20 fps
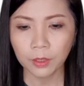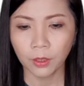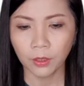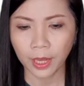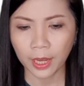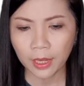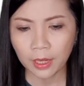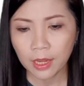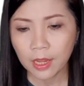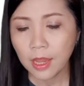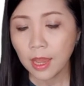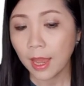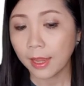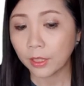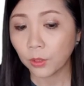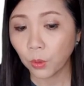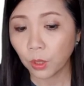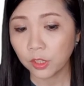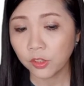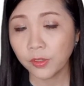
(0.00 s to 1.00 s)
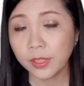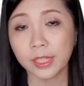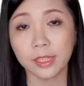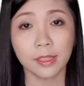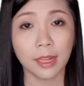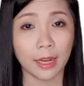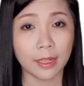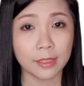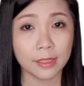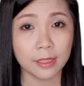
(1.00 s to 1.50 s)
Okay, and quadrant is
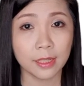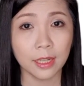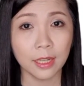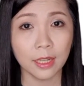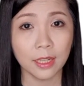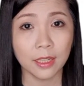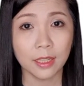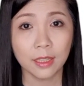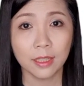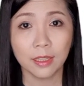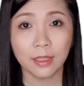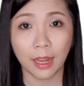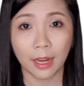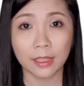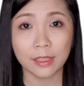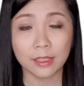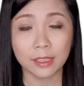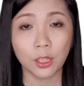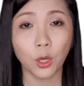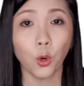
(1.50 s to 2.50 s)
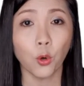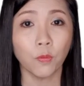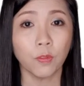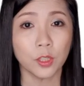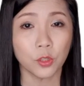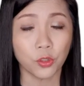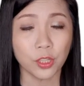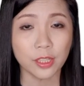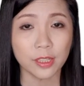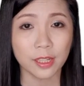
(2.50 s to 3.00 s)
90 over
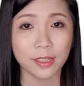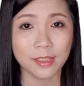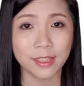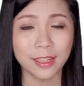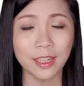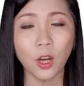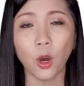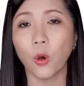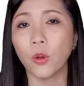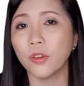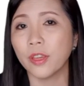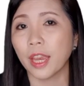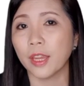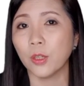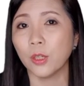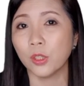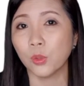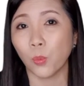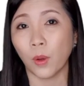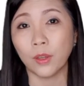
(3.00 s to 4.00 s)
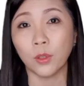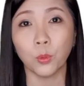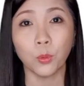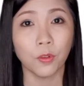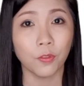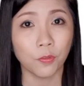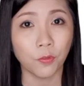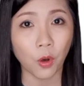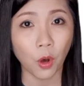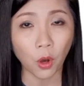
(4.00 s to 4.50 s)
360, or you can use 1 over
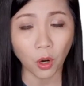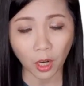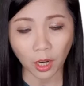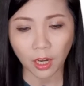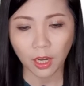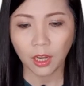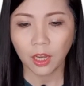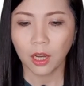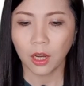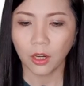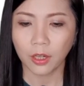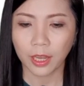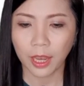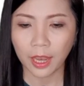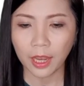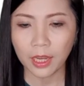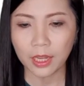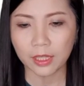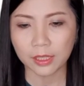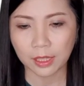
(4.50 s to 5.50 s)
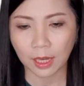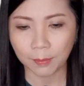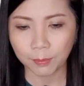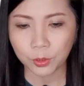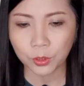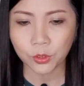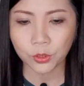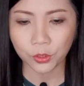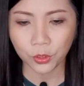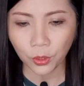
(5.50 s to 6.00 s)
4. Okay, it's up
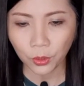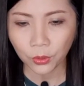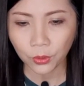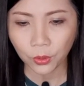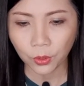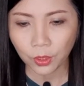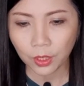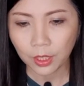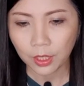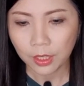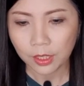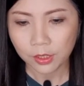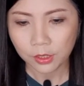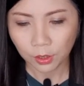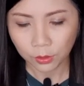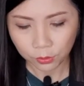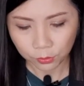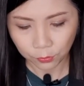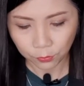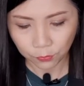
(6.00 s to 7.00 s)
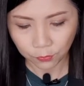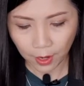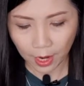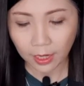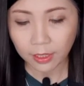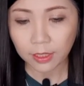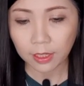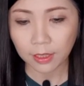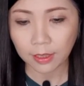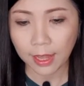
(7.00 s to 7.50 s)
to you. So to
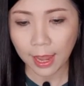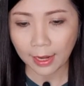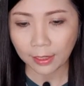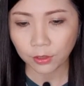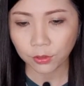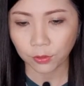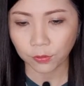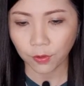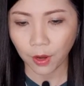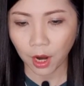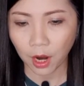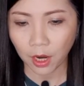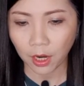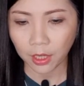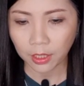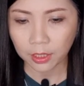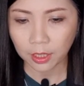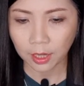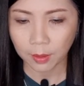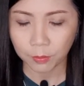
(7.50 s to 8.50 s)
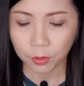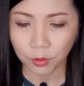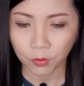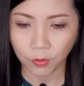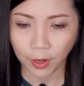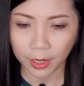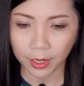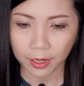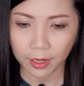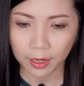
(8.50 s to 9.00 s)
find the length of arc, I'm going to
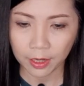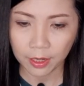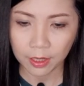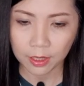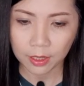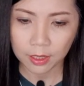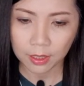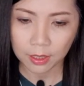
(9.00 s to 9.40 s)
write here,